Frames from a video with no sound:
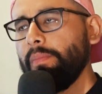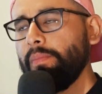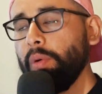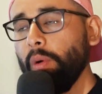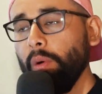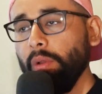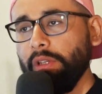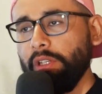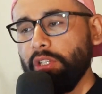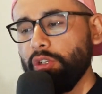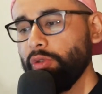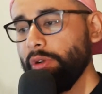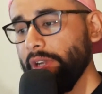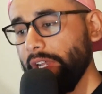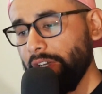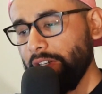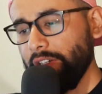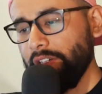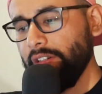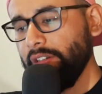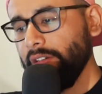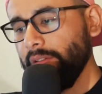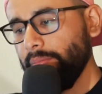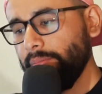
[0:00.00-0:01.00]
pull the
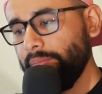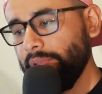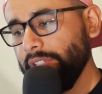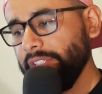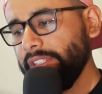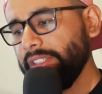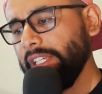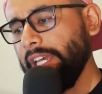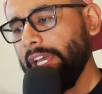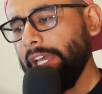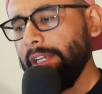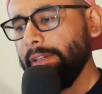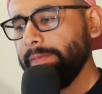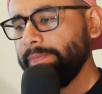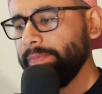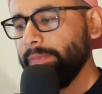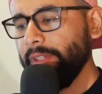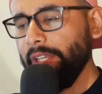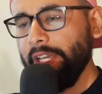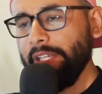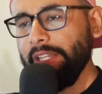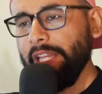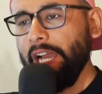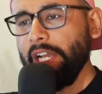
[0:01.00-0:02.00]
trigger per se
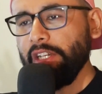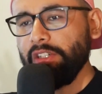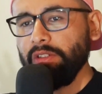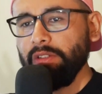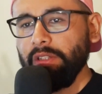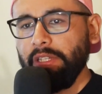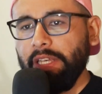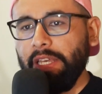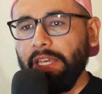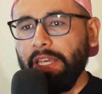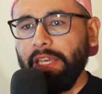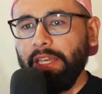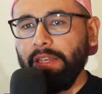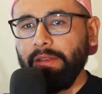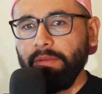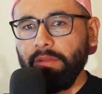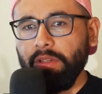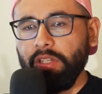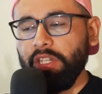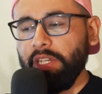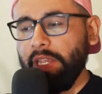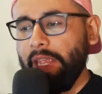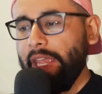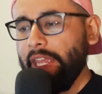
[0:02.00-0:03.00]
and actually
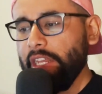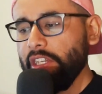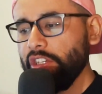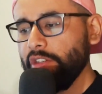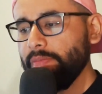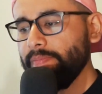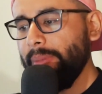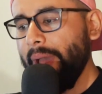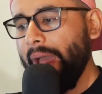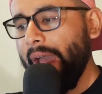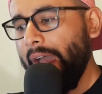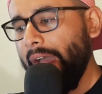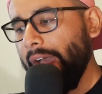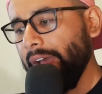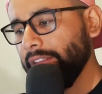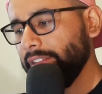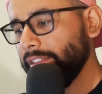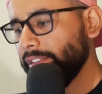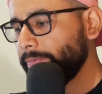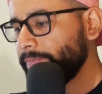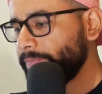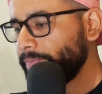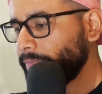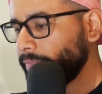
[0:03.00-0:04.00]
change
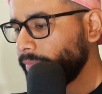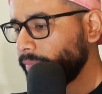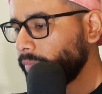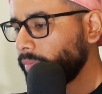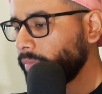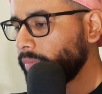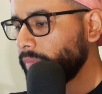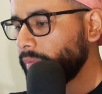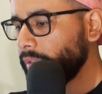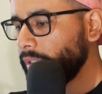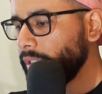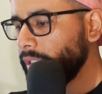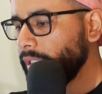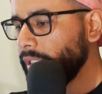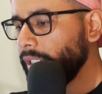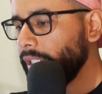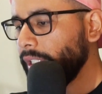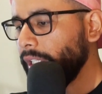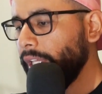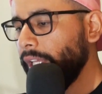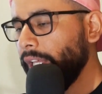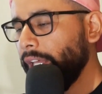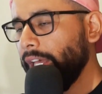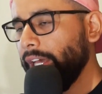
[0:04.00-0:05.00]
paths.
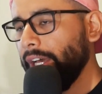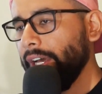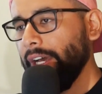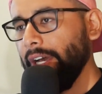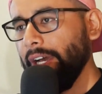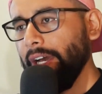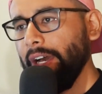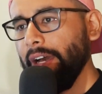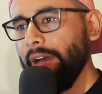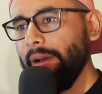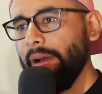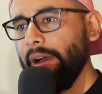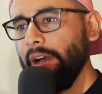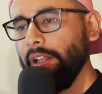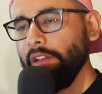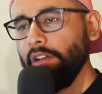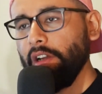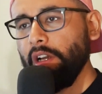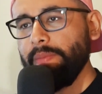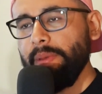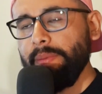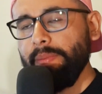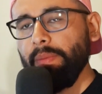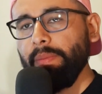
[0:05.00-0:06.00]
Uh, a
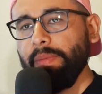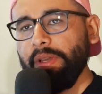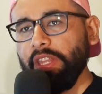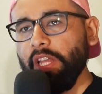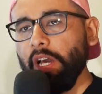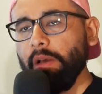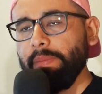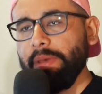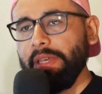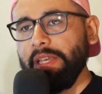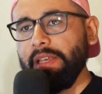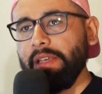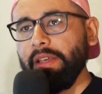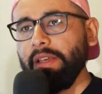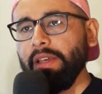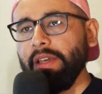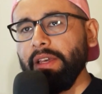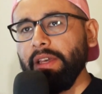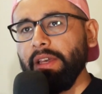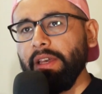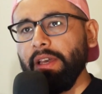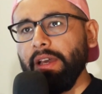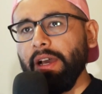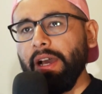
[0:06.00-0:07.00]
lot of people may not be
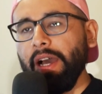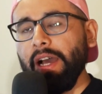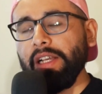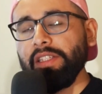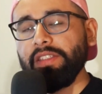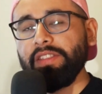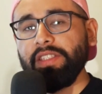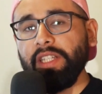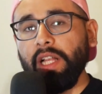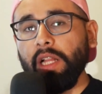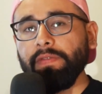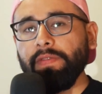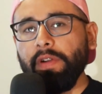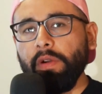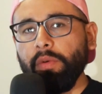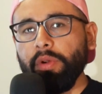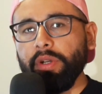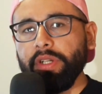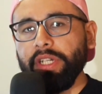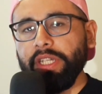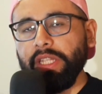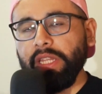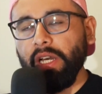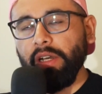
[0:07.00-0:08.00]
uh,
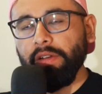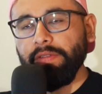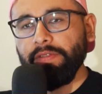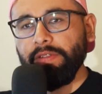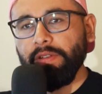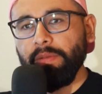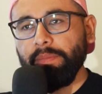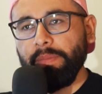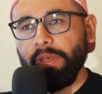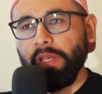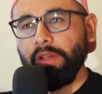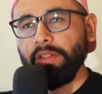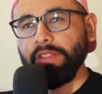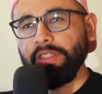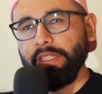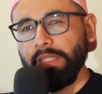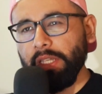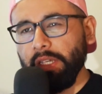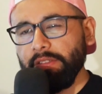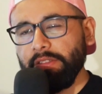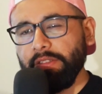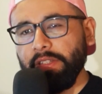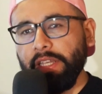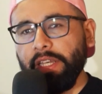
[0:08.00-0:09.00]
self-aware enough because it
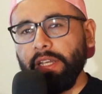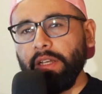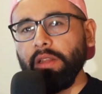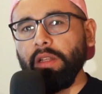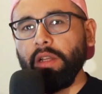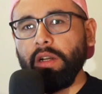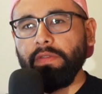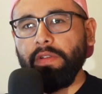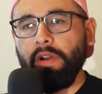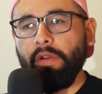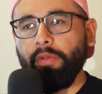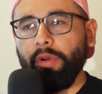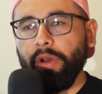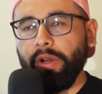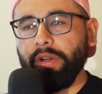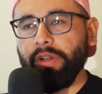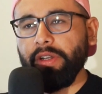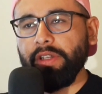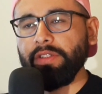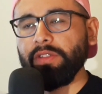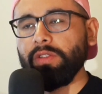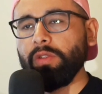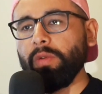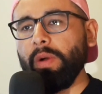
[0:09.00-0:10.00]
does take a lot of
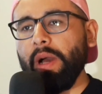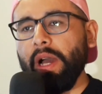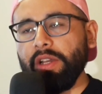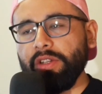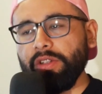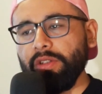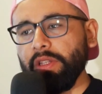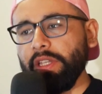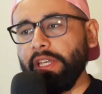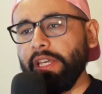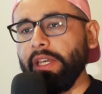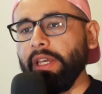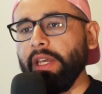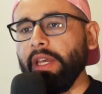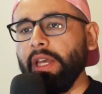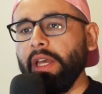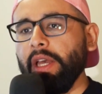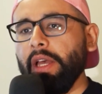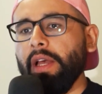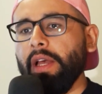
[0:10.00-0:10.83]
awareness to actually